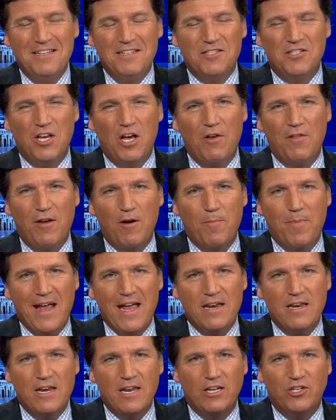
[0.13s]
So they're
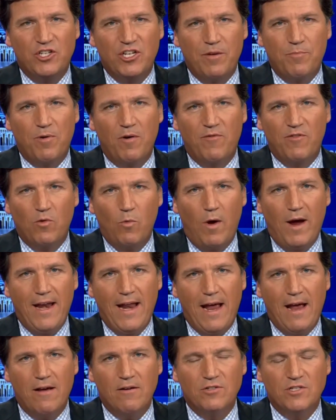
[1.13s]
abandoning ship over at the White
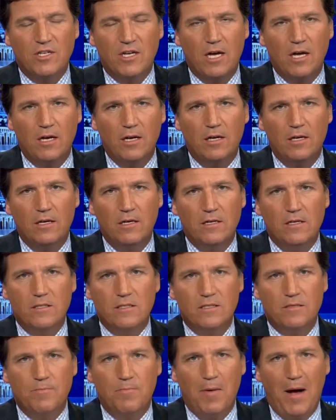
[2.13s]
House
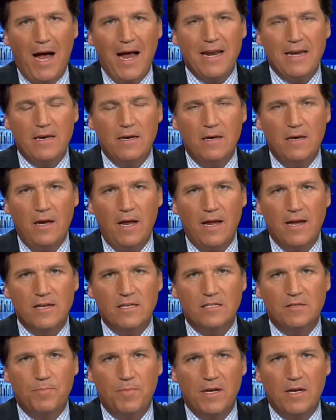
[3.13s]
because Biden
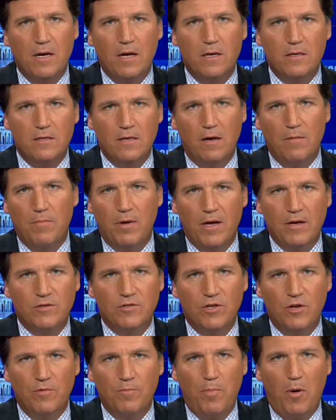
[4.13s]
has been undone by
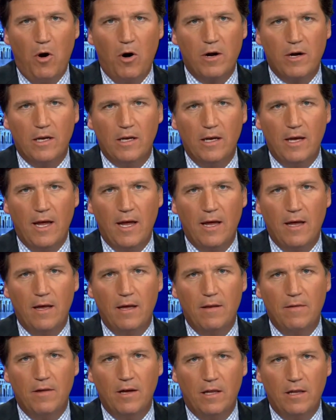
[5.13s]
his own party.
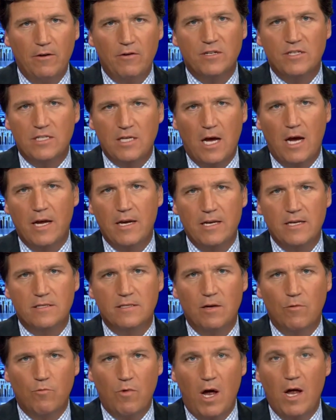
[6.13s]
And the clearest sign is
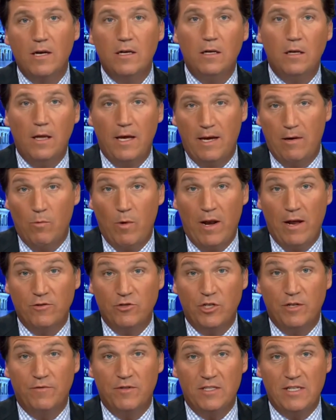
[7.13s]
that Ron Klain, White House
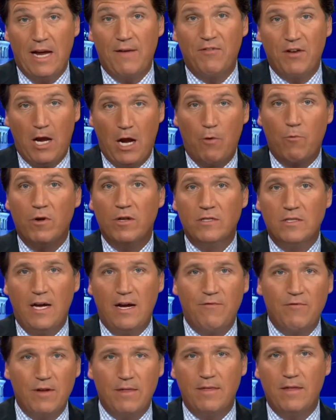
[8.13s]
Chief of Staff, the guy who runs
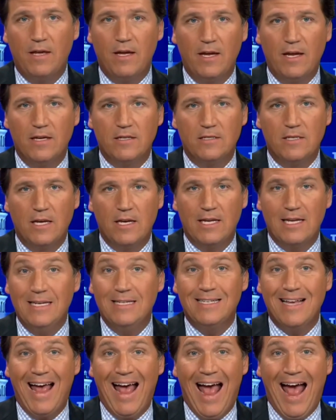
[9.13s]
everything, has said
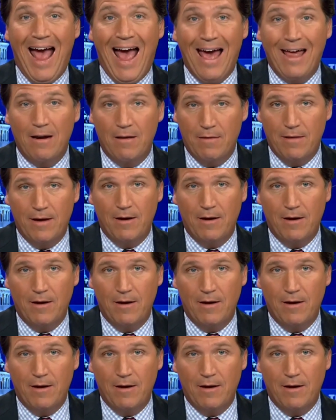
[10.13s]
he's out of